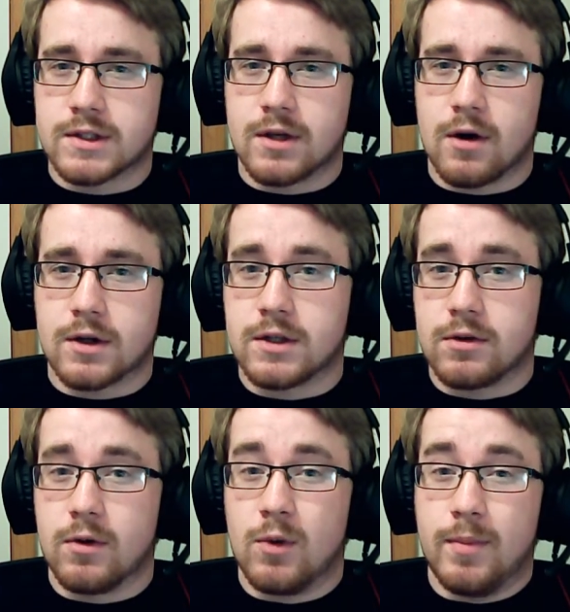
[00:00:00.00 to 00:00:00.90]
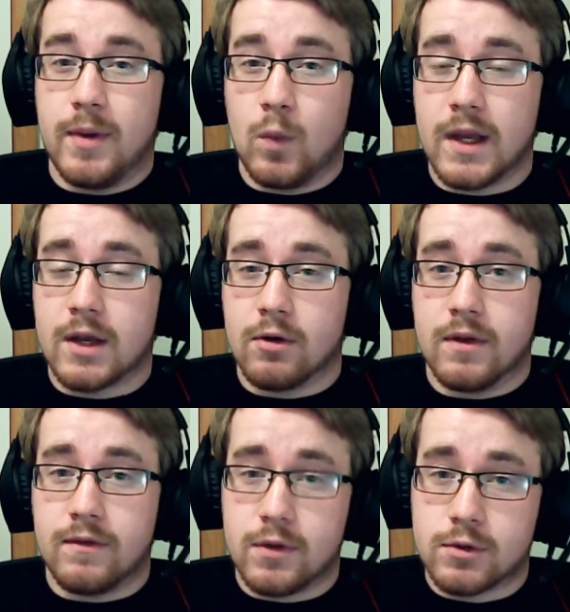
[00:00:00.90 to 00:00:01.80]
their artillery would be weaker
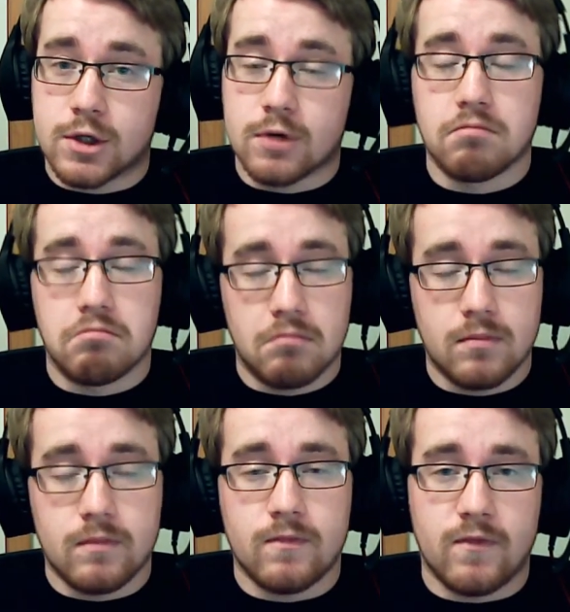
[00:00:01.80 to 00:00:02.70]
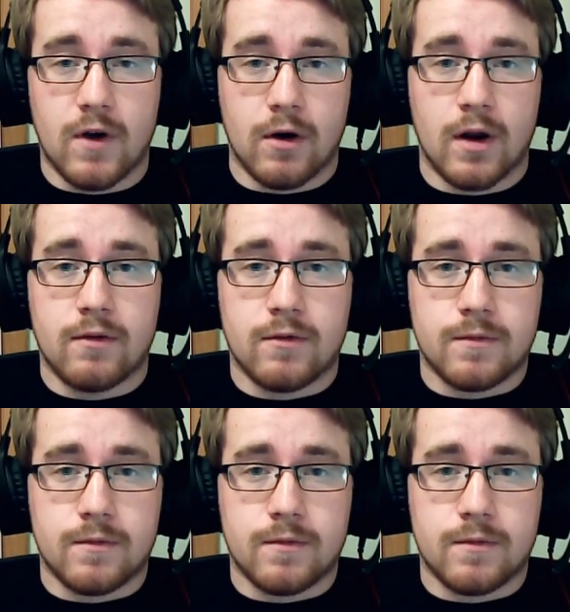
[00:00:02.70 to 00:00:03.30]
in the future. Fair enough.